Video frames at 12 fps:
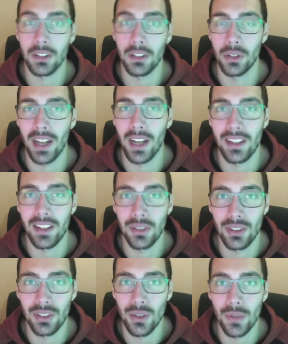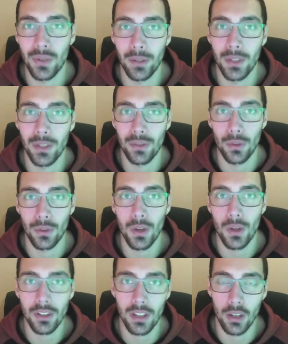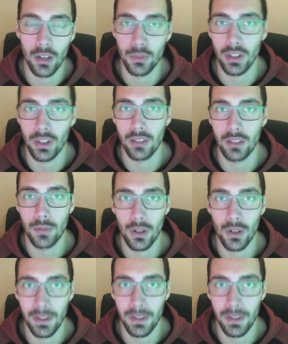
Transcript: guys so very much for watching. I hope to see you again tomorrow, and